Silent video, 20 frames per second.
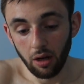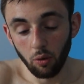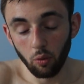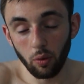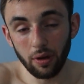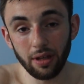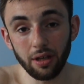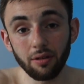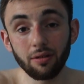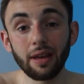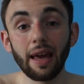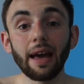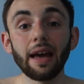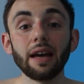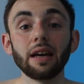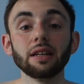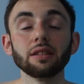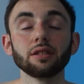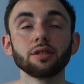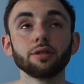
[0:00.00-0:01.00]
when you
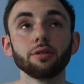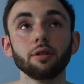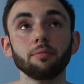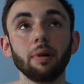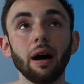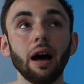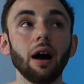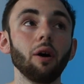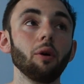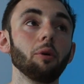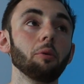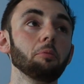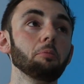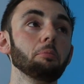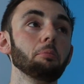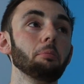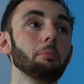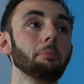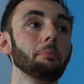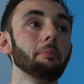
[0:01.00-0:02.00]
get to about
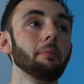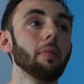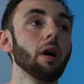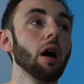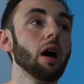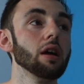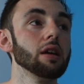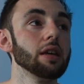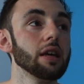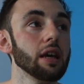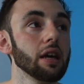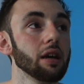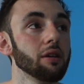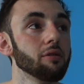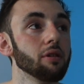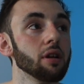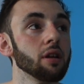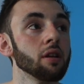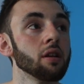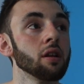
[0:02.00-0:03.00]
a
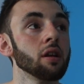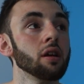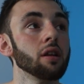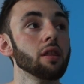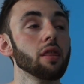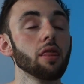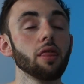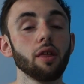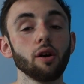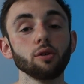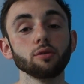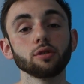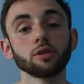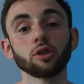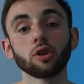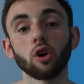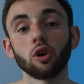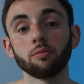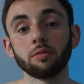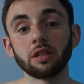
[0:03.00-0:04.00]
year in, those
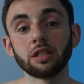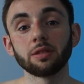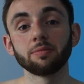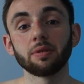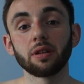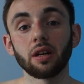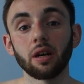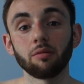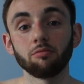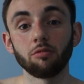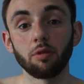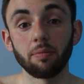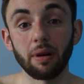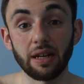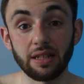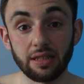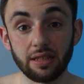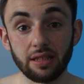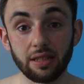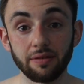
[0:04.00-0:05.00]
comments become
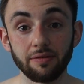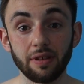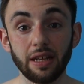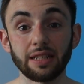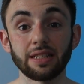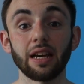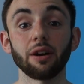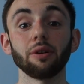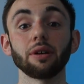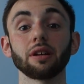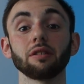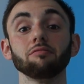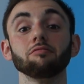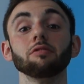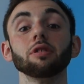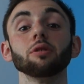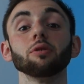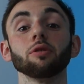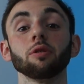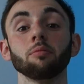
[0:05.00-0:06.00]
repetitive. That's how I can
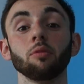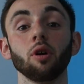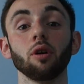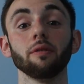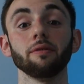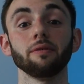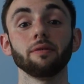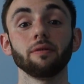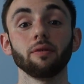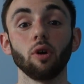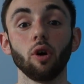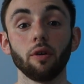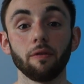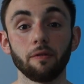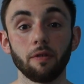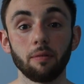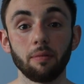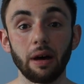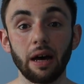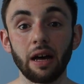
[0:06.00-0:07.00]
reel them off
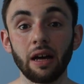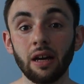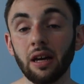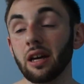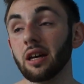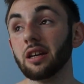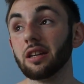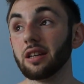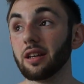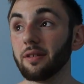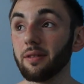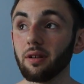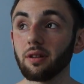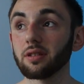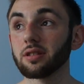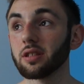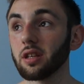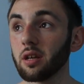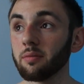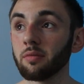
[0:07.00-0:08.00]
the bat. You've
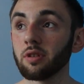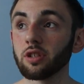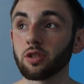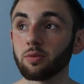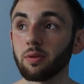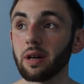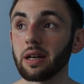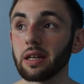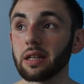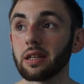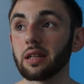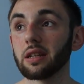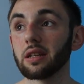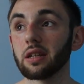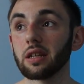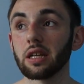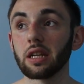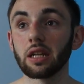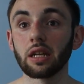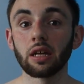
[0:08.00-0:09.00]
lost so much weight, da
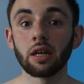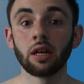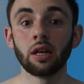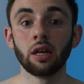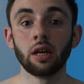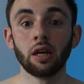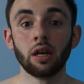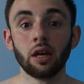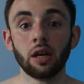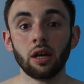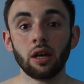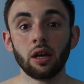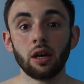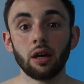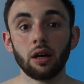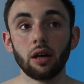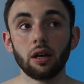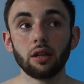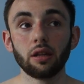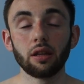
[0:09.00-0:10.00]
da da da.
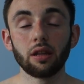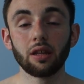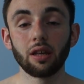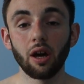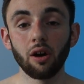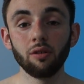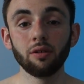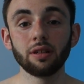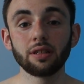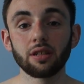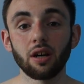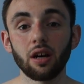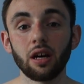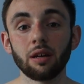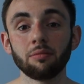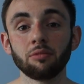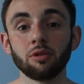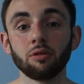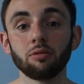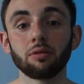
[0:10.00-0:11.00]
The only
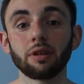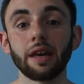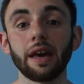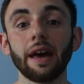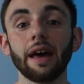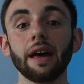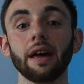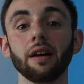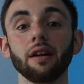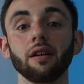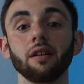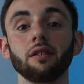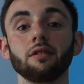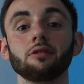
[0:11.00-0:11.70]
time you get